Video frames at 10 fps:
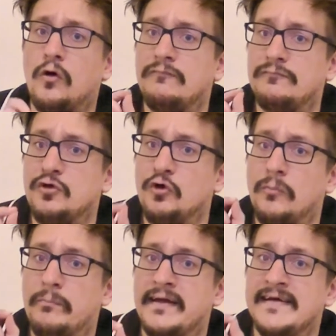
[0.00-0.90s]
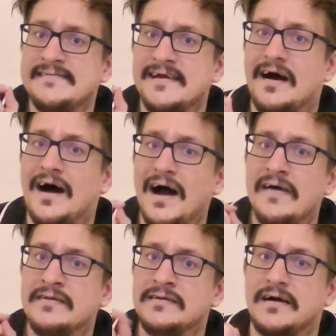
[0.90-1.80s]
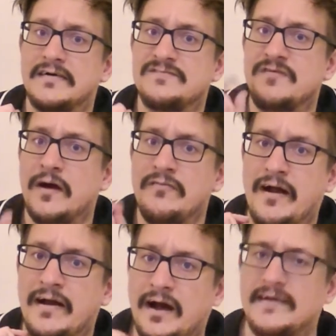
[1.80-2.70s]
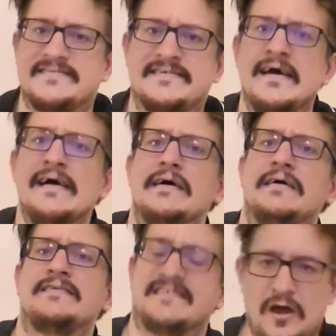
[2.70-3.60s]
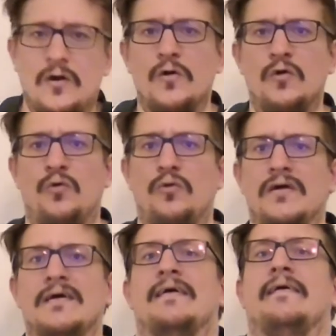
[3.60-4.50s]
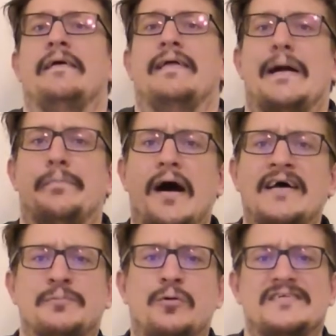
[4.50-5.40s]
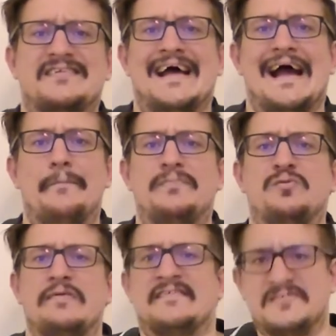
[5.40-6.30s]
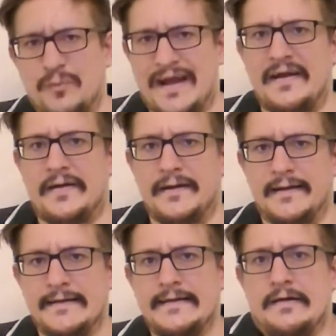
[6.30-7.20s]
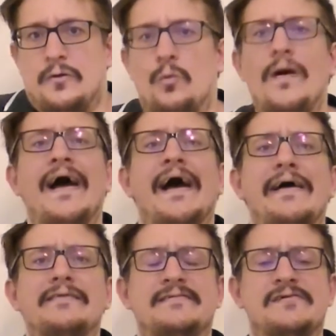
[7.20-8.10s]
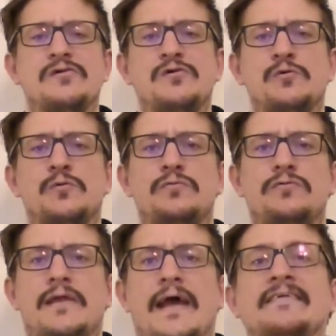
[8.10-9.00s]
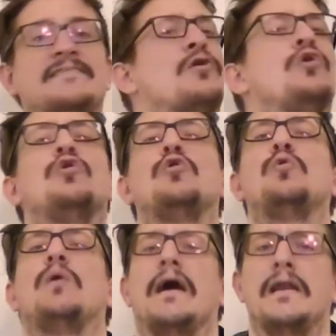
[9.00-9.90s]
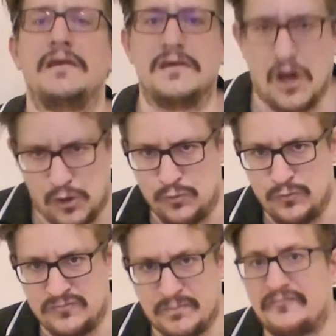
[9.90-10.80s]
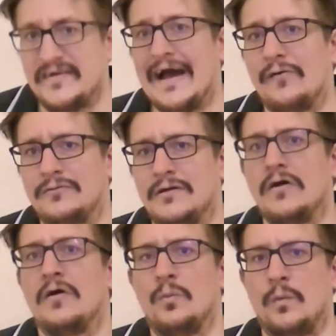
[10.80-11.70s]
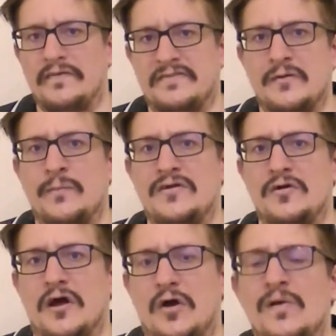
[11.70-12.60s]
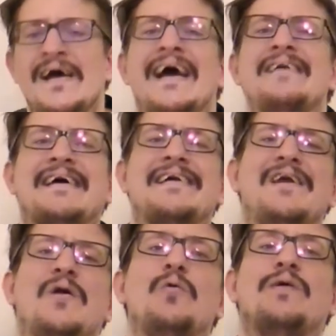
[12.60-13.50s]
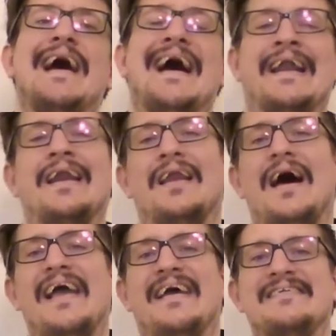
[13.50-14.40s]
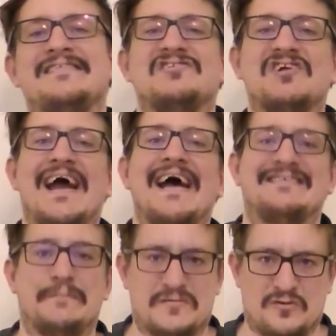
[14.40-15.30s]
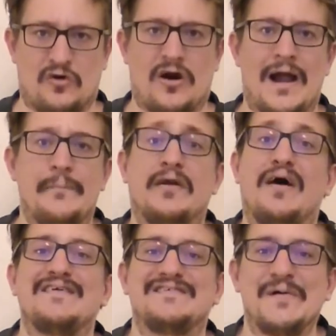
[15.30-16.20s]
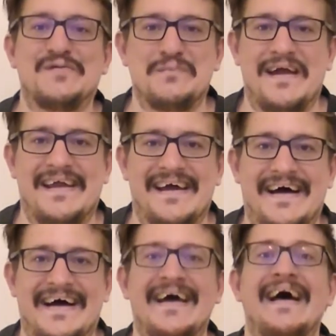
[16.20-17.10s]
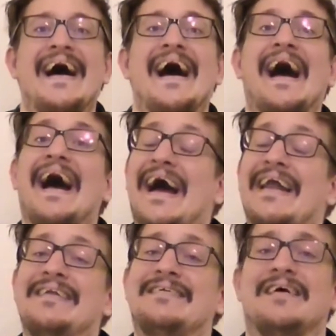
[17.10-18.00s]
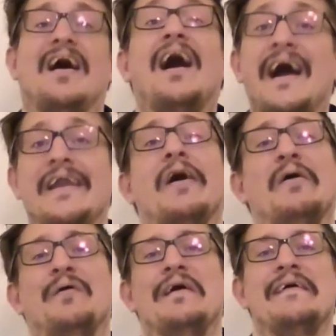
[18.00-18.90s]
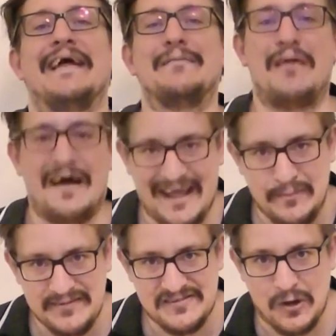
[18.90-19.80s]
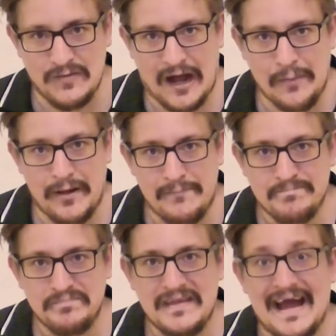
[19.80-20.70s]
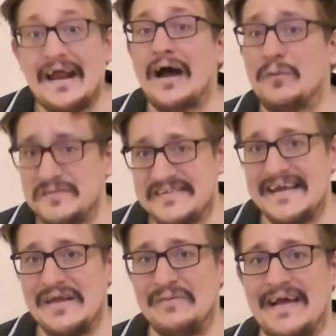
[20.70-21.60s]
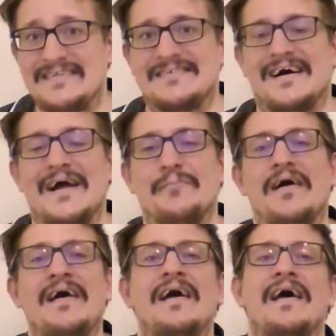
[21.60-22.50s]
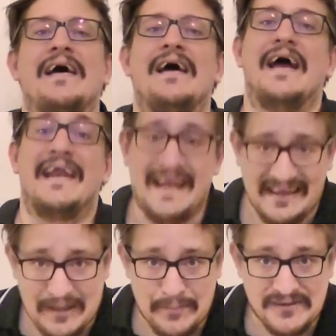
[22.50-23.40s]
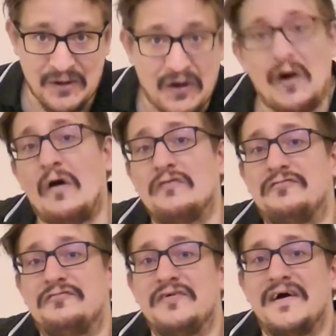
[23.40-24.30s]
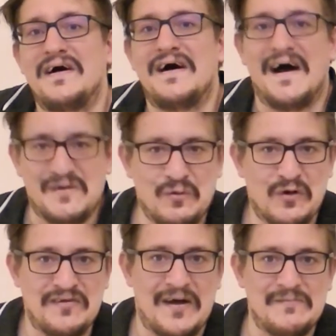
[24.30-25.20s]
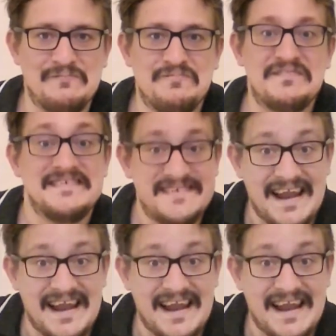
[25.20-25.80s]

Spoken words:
of your beers either, Doug's. Very, very nice. So, our passport is stamped with Sweden. Where to next? Who knows? But for now, one thing we do know is that you can like us, share, subscribe on our social media. And I know that my name is Joe Diaper, and I will see you next time in the next episode of A Quart of Ale. See you